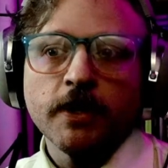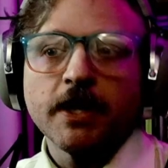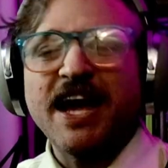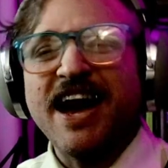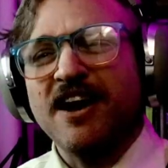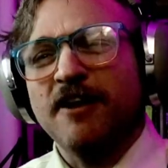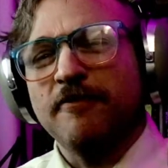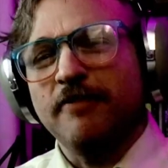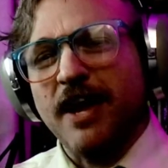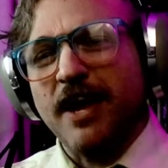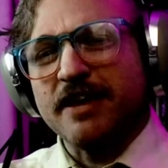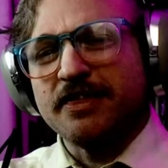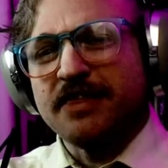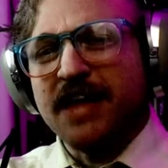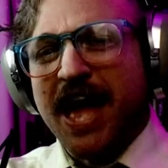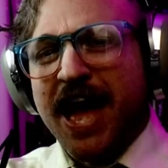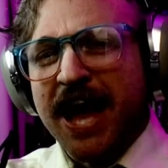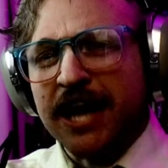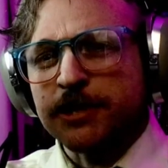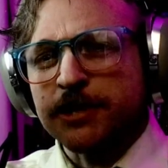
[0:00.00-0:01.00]
Kind of like
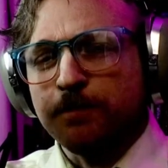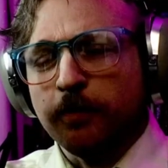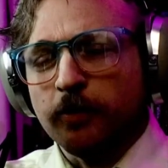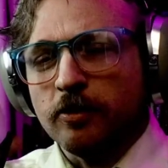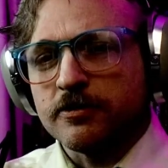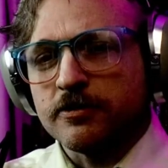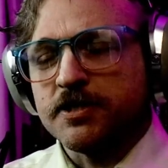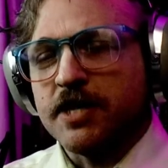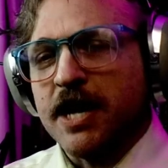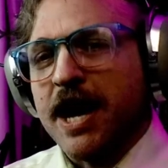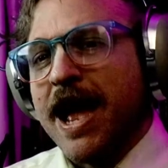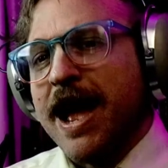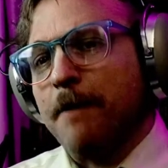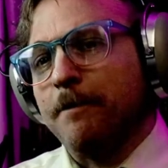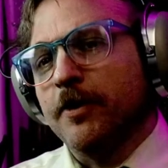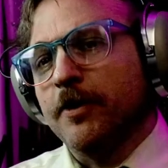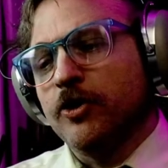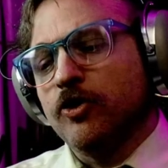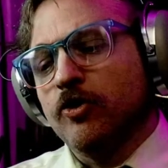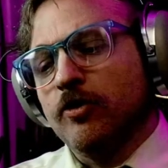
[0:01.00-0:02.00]
the experts that
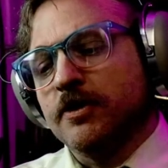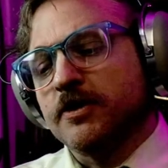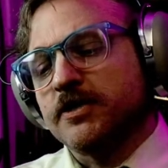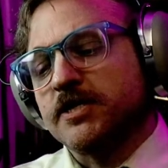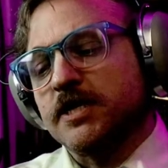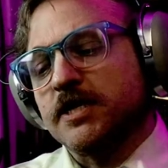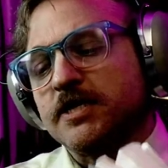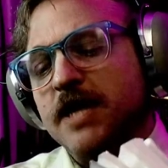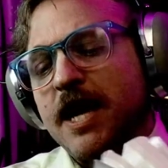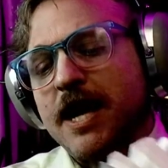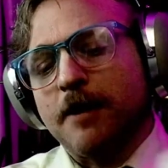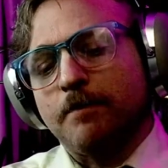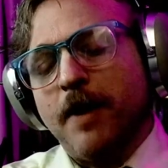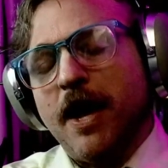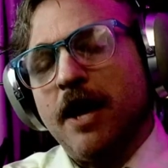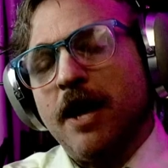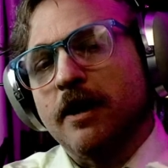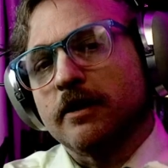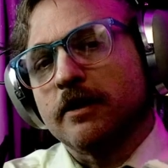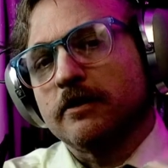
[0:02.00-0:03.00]
happened during the Satanic
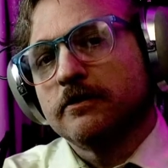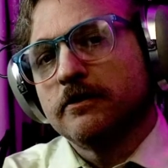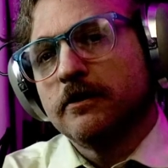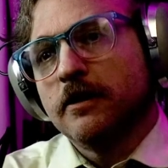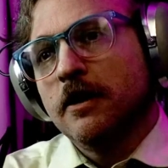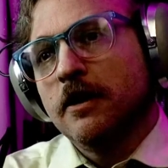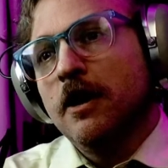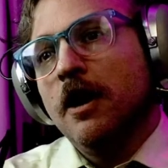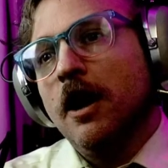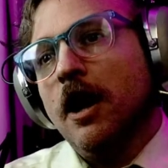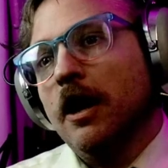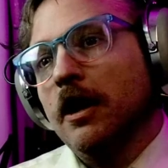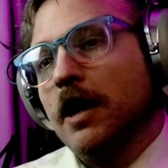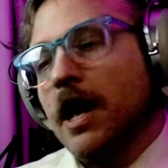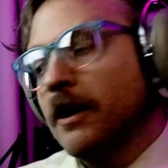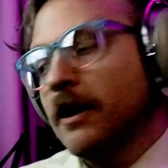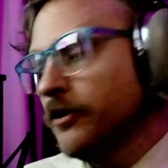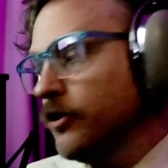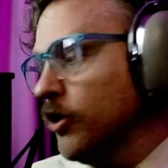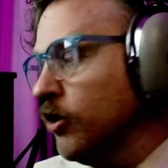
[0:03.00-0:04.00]
Panic. A
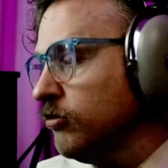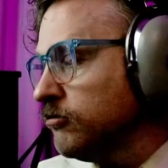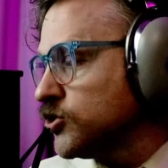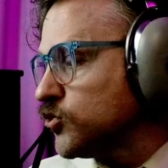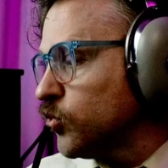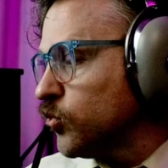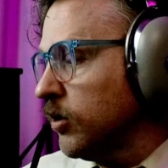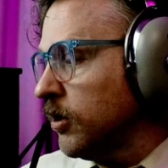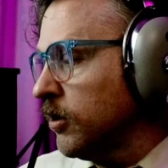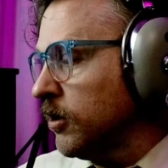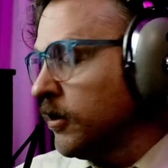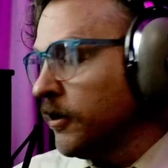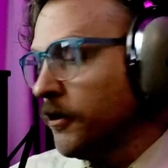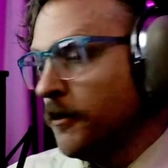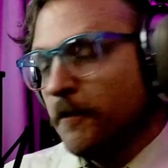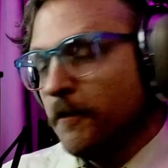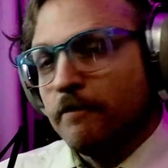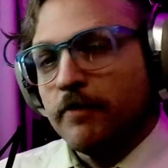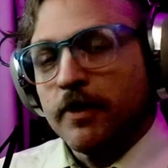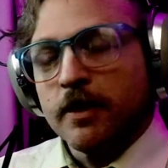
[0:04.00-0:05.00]
lot of those were
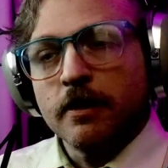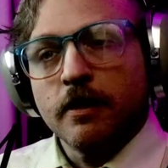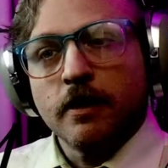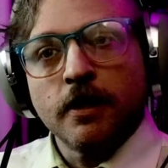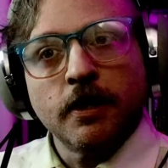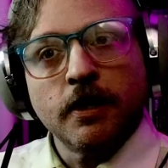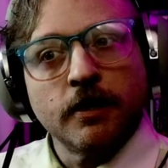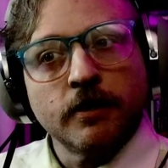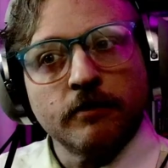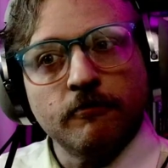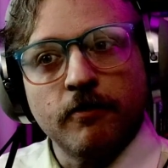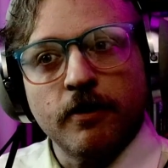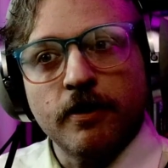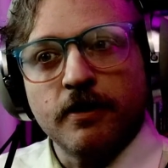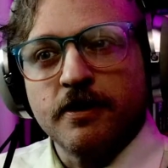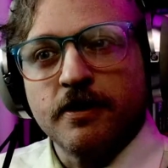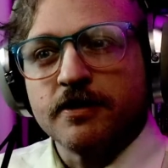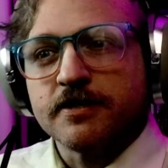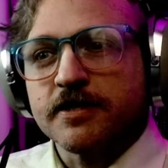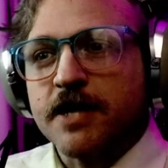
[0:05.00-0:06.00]
uh,
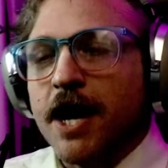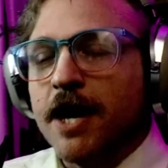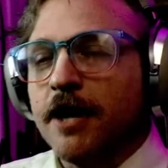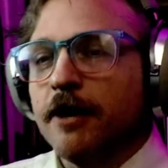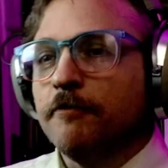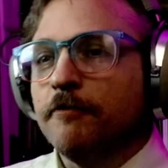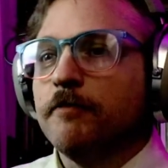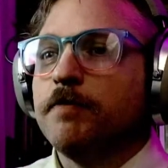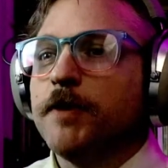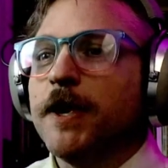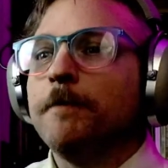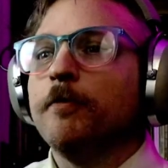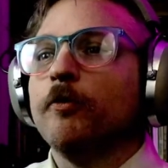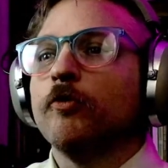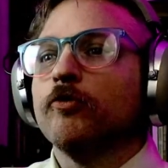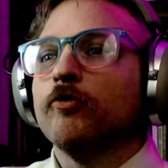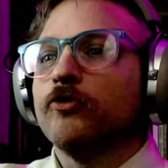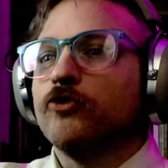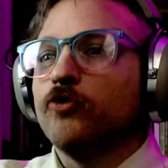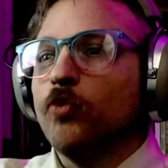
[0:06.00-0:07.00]
these kind of
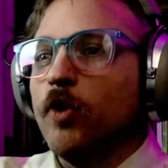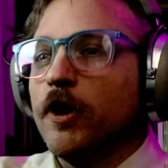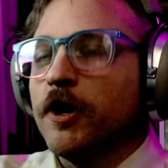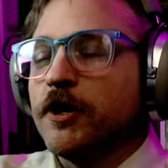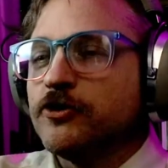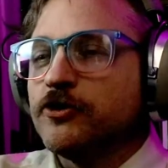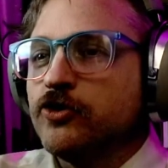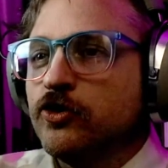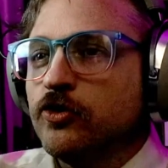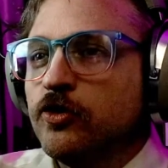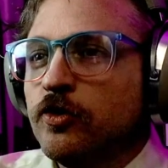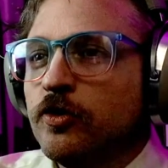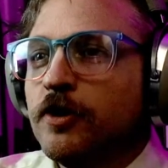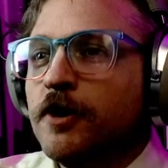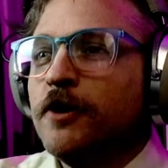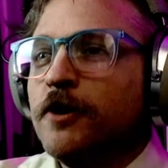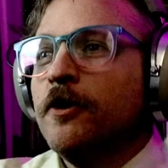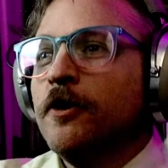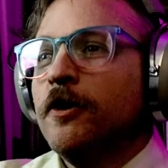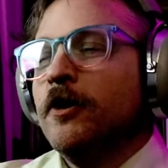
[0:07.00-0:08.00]
people wanting to,
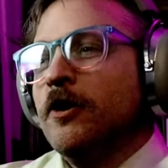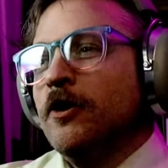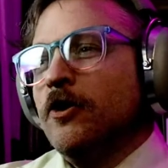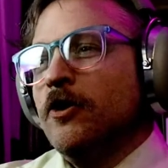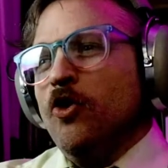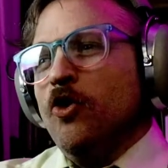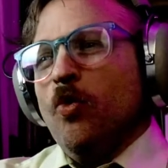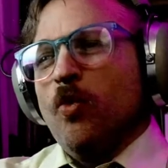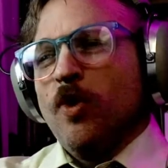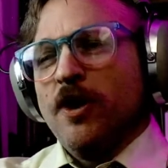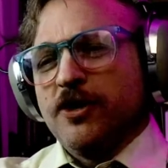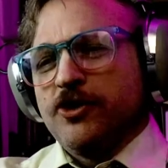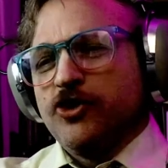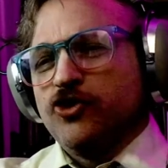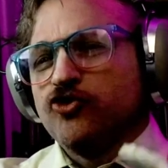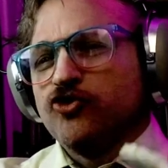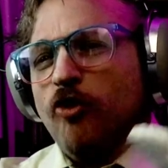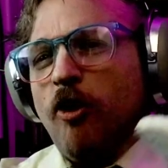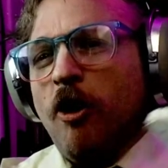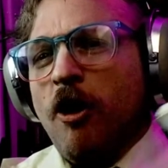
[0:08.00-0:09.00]
wanting to
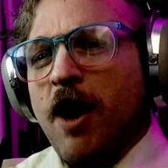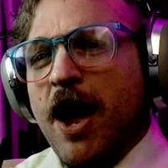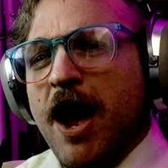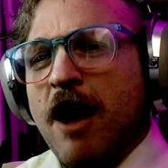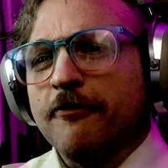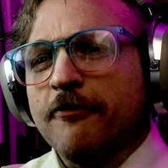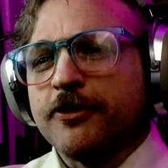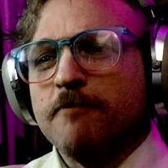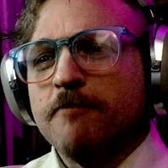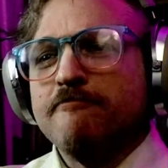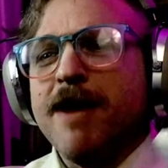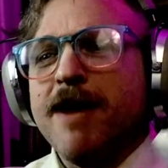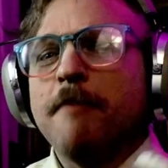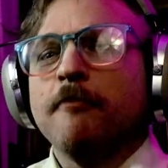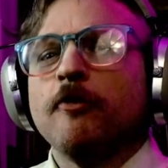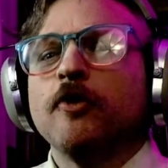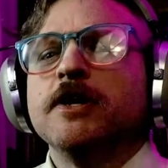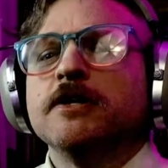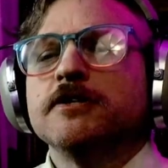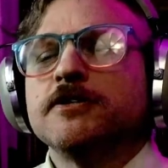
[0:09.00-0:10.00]
draw out the
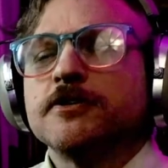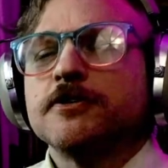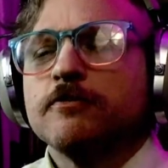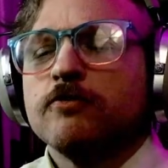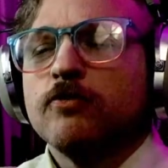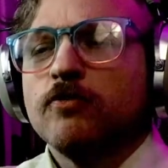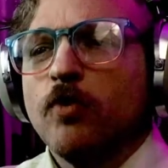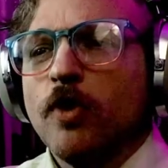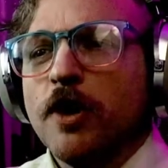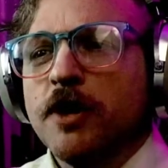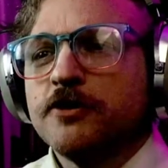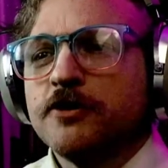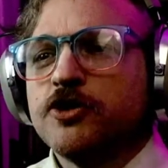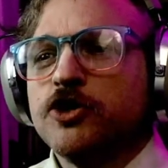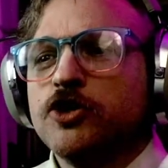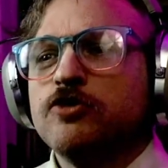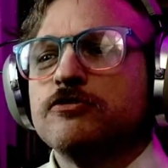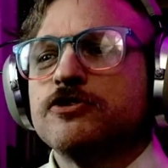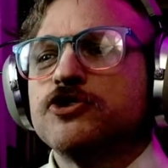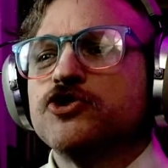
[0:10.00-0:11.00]
memories, wanting to
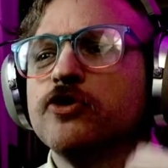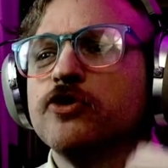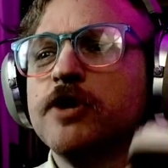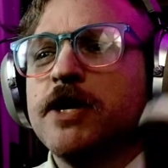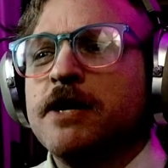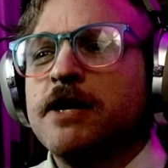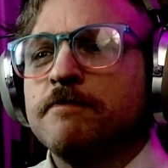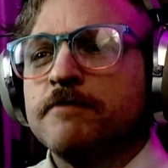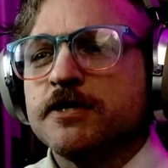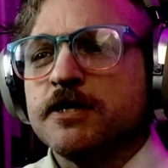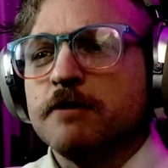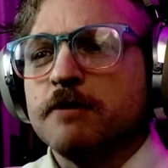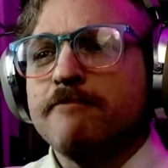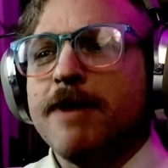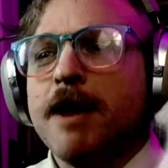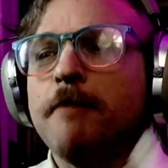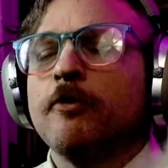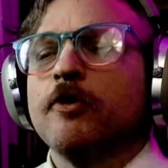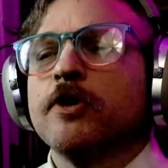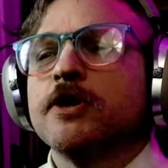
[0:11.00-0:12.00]
use dreams and
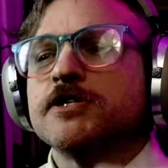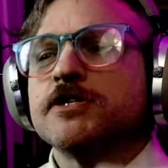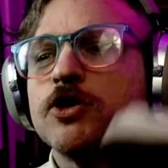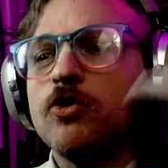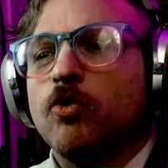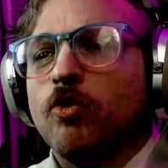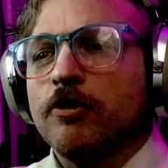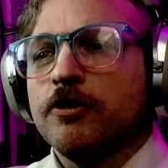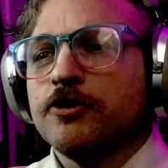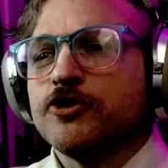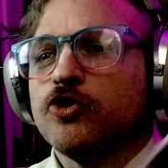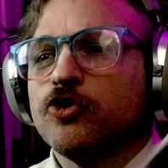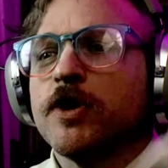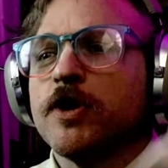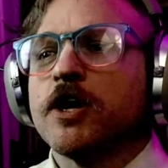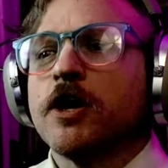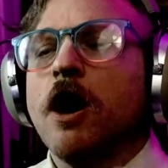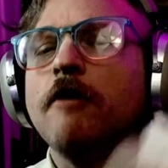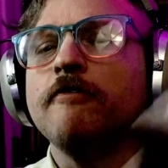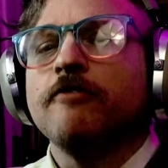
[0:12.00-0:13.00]
memories in order to
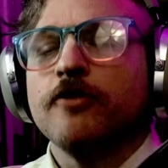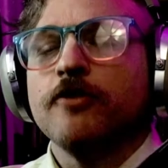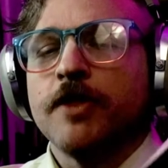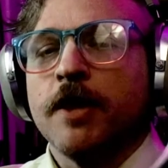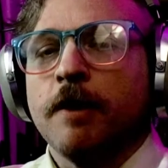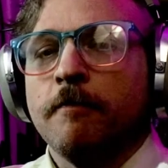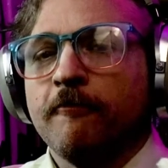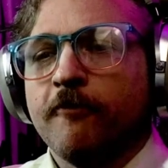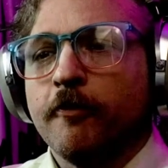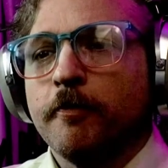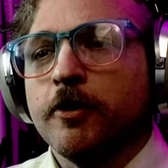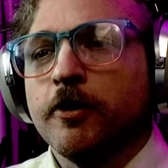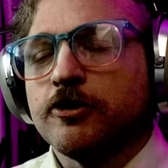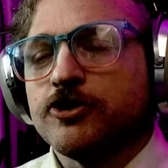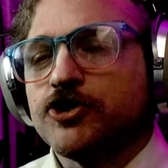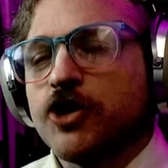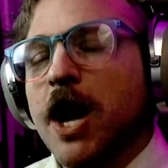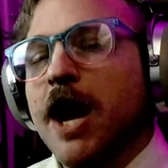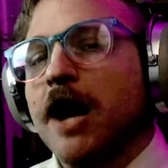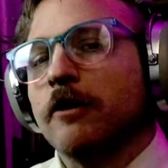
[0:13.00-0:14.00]
recover them from your
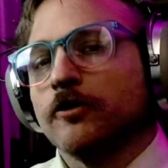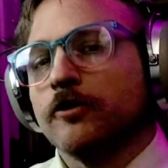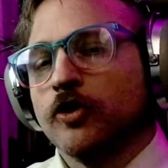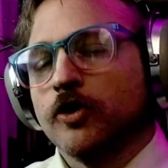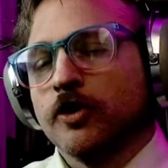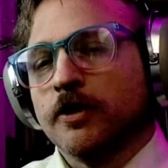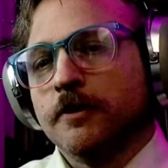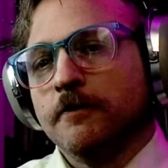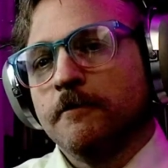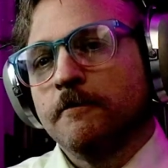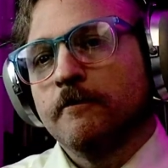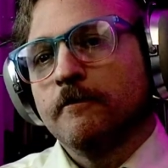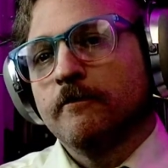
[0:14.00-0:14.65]
childhood,